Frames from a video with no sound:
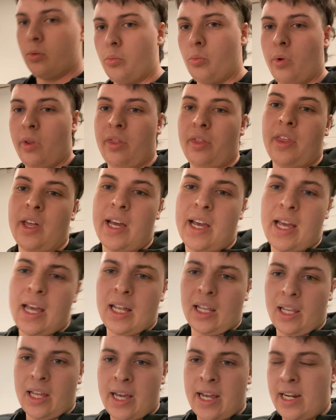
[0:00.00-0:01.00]
with the
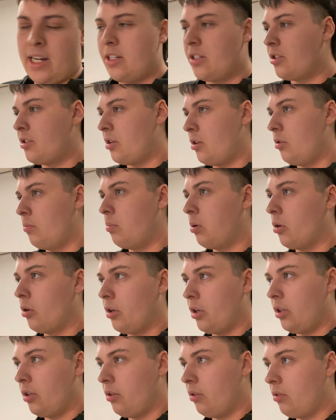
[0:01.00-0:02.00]
LH
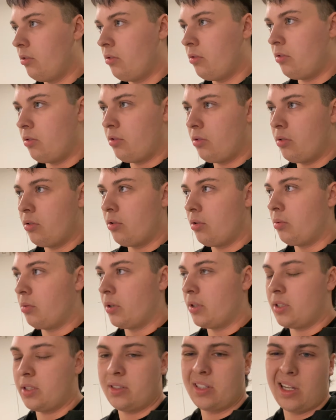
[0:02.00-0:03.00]

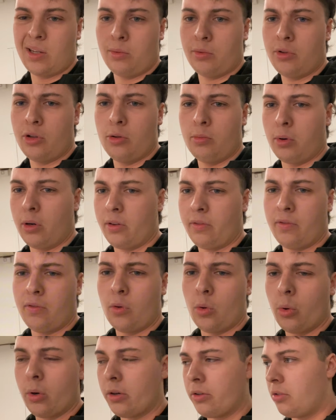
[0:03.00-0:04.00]

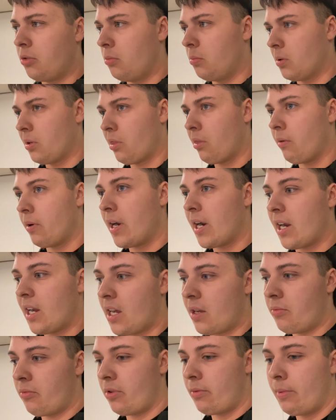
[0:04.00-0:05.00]
2.4, 2.3, I
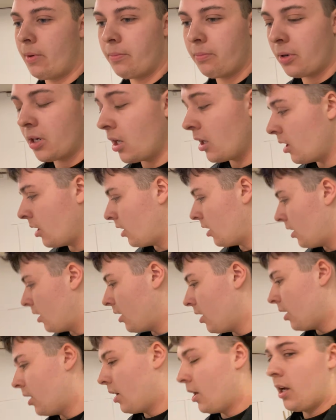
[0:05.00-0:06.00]
can't remember.
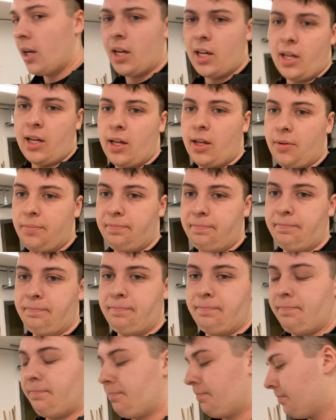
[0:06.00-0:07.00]
I
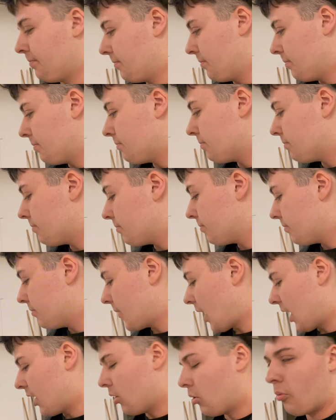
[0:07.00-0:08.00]

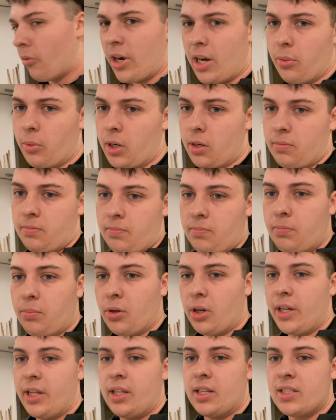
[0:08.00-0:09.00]
don't really want to
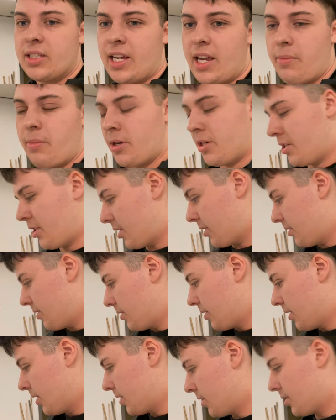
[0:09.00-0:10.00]
put in the same engine,
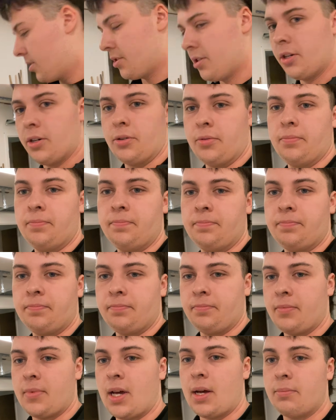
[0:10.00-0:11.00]
so
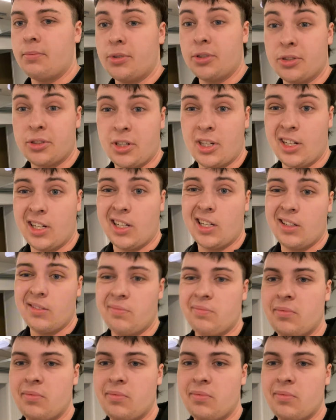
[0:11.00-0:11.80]
I'm just gonna